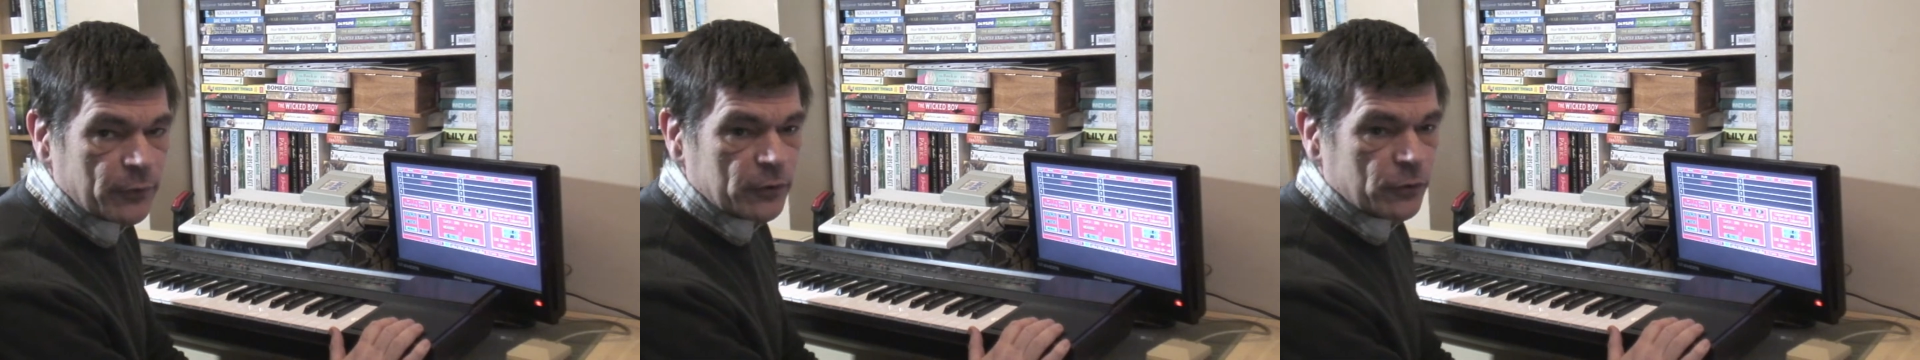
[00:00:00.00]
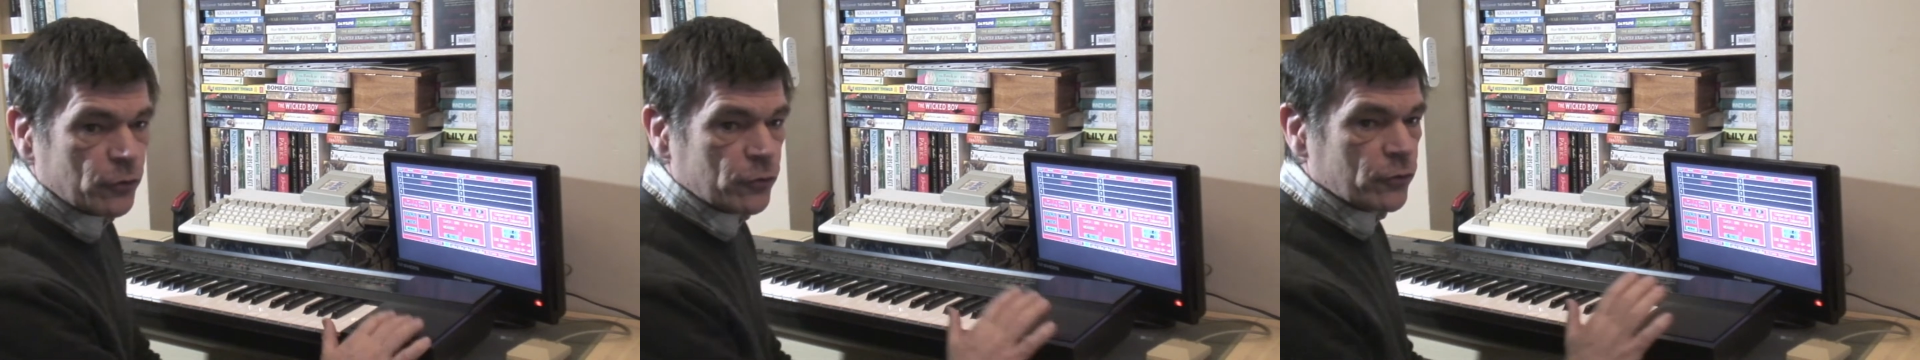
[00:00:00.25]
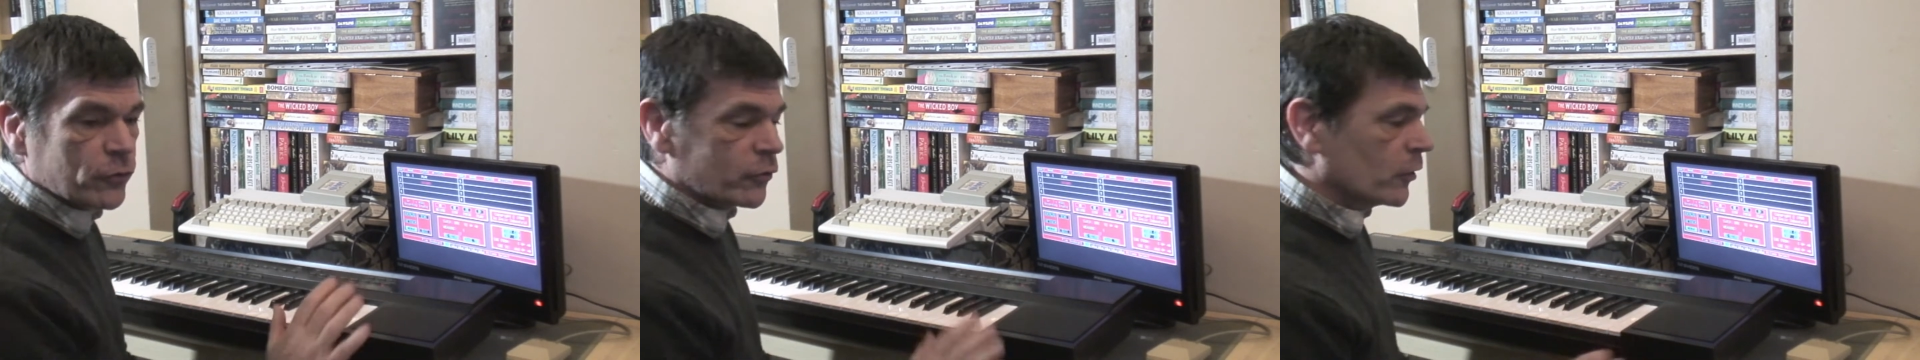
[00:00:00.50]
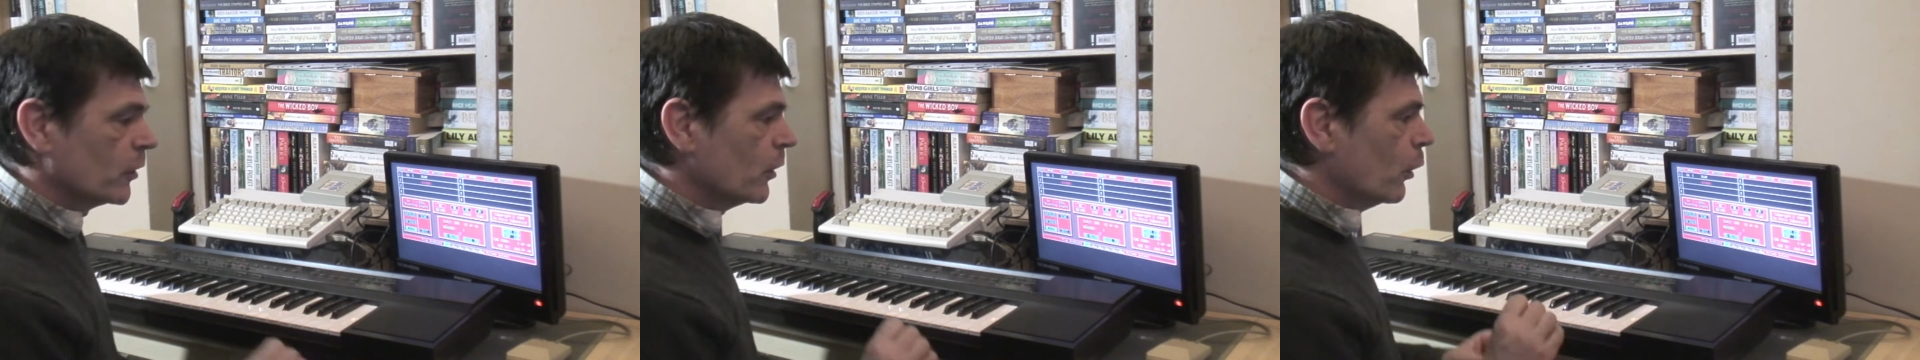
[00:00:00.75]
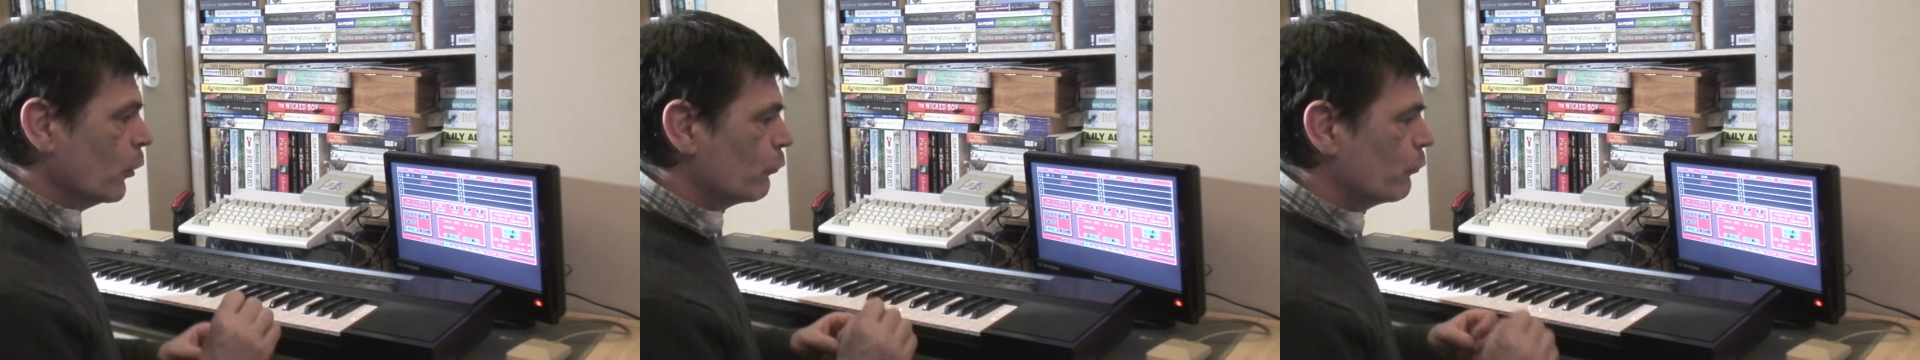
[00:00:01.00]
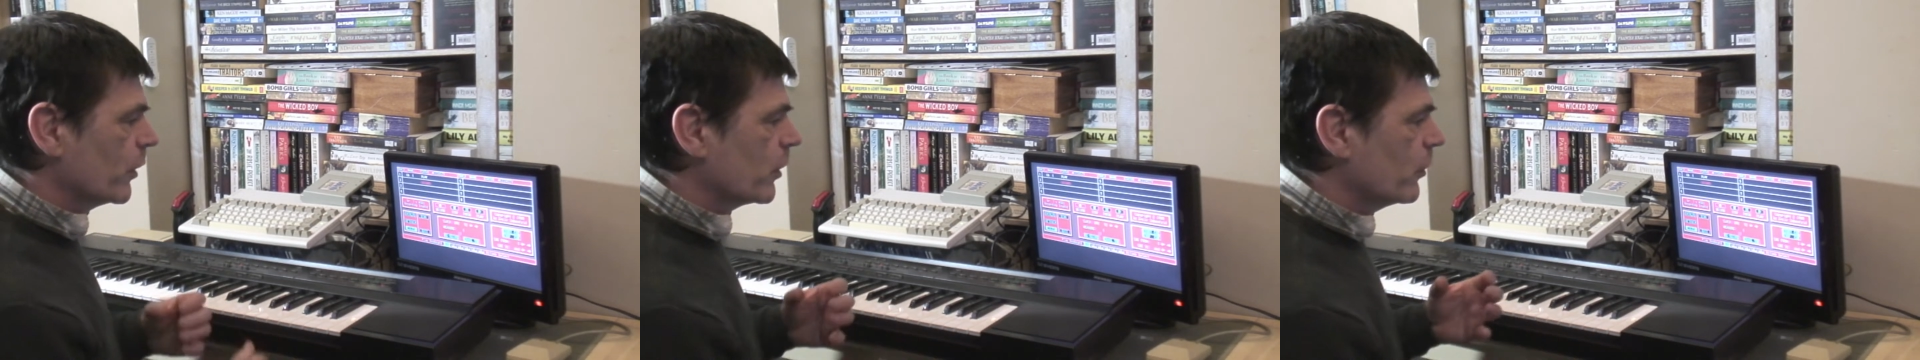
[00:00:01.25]
It doesn't
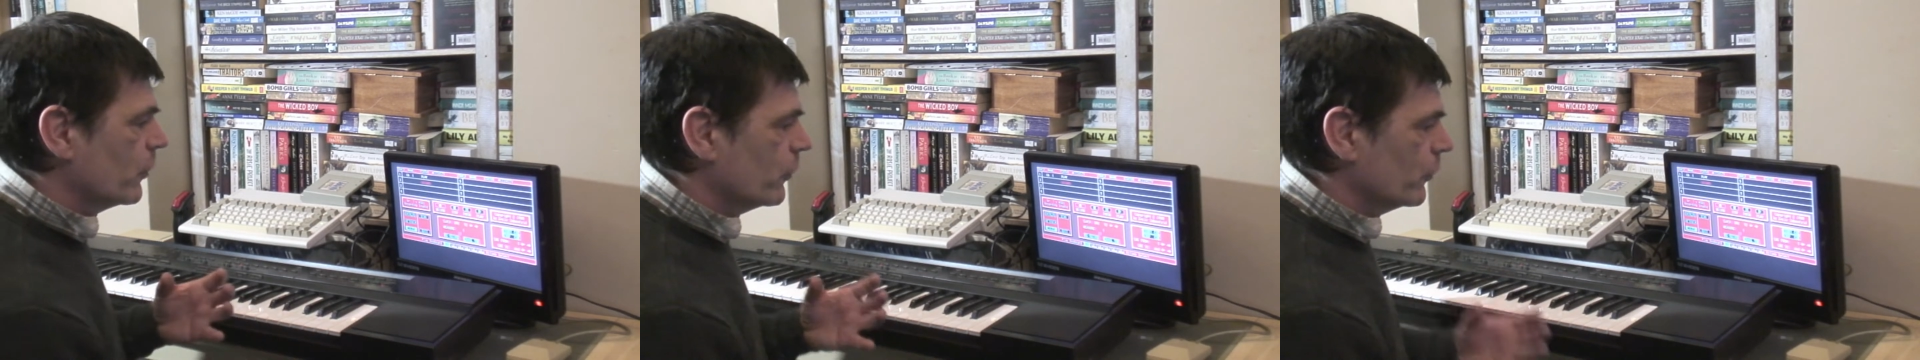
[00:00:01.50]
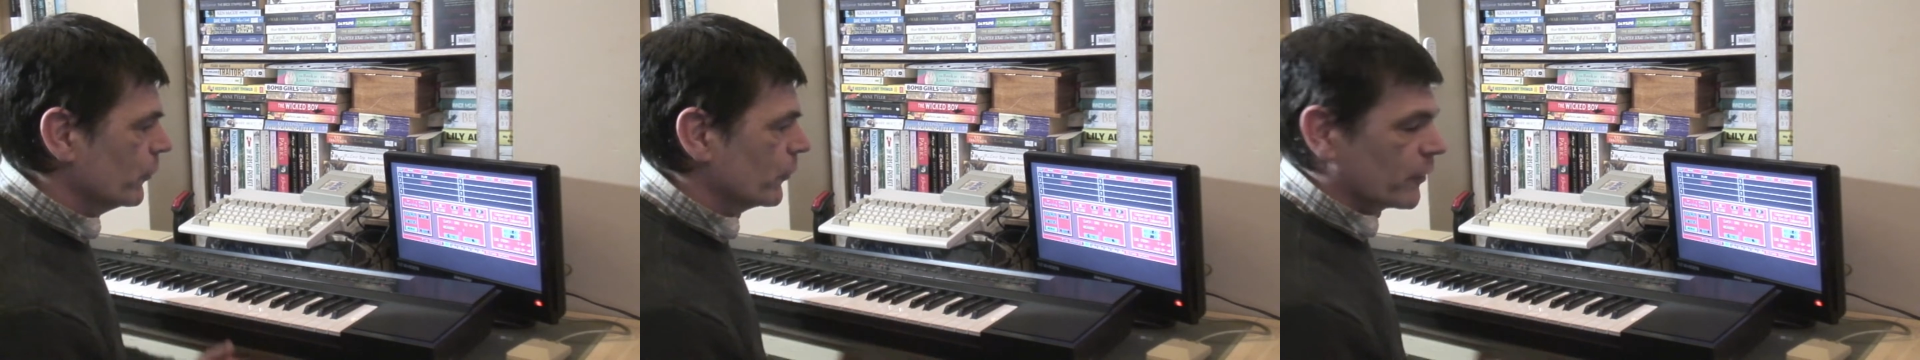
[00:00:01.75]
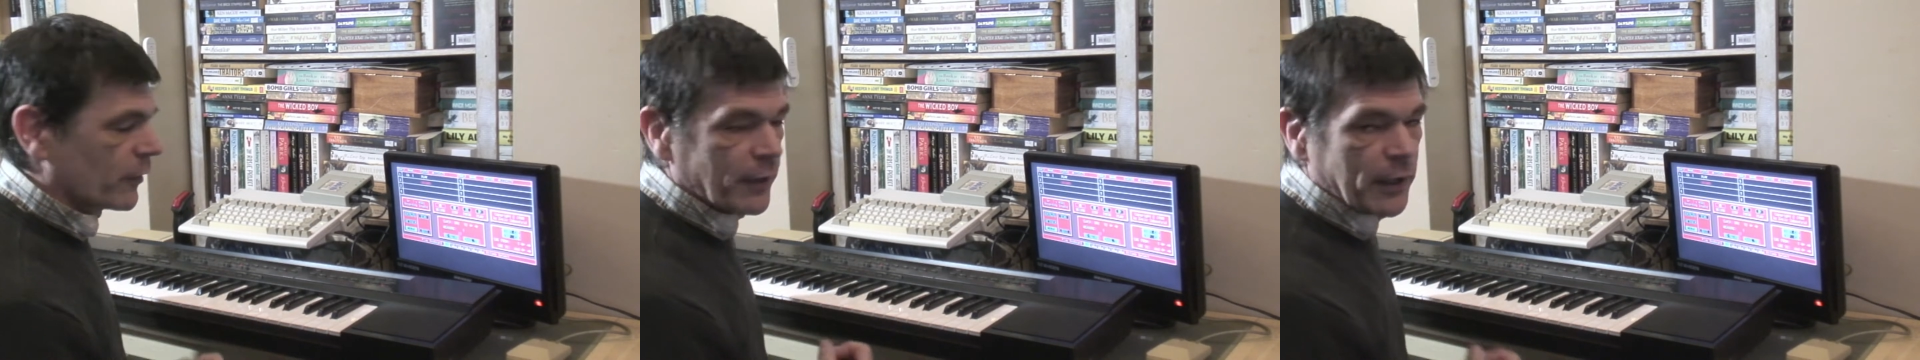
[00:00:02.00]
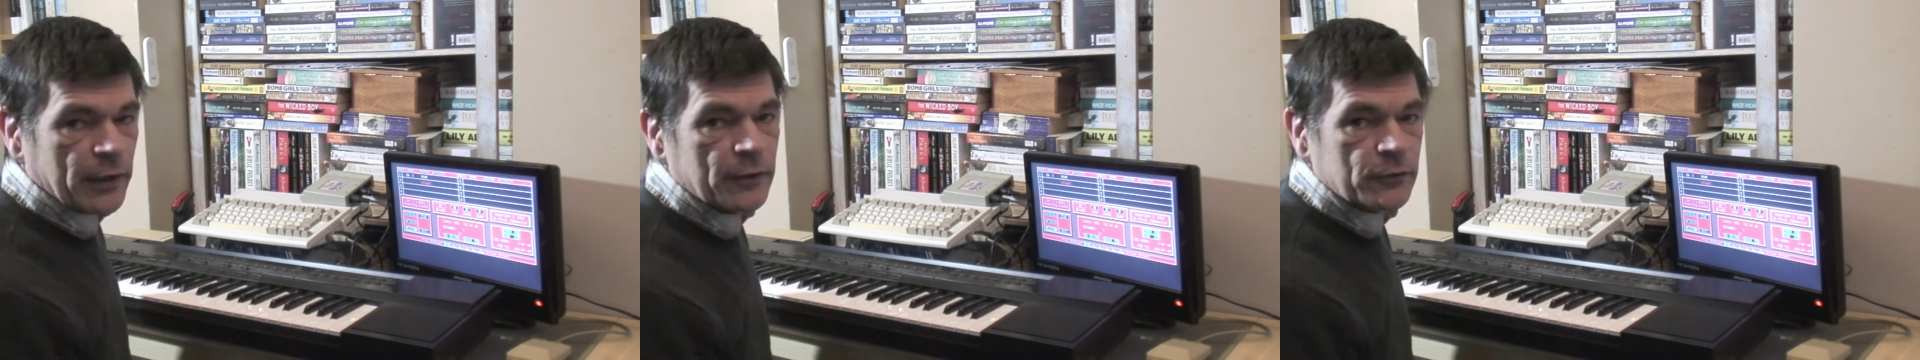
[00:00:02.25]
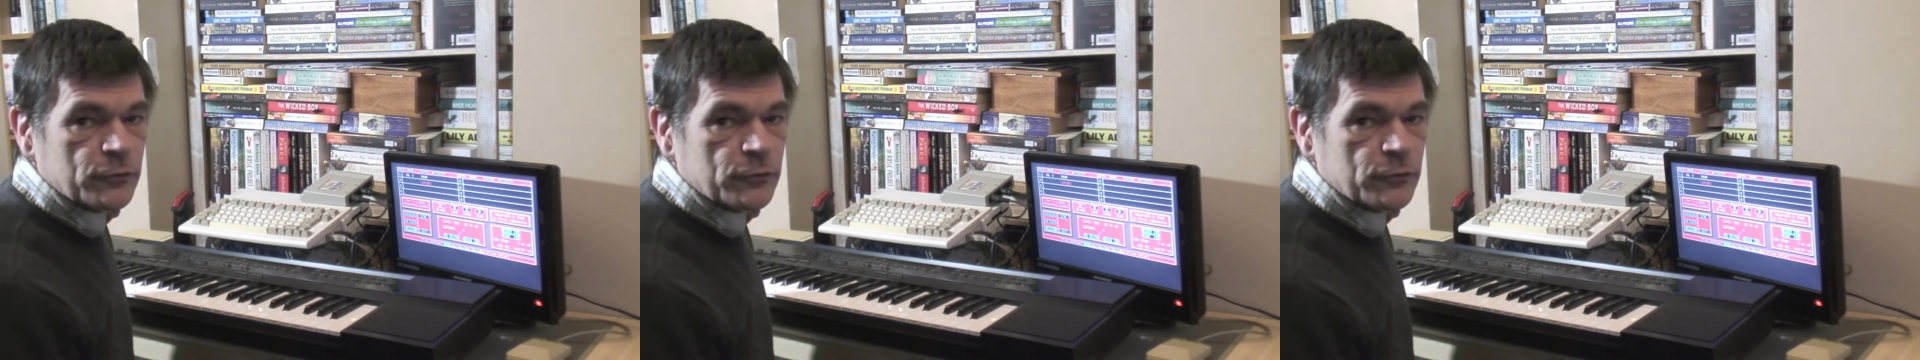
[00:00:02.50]
record that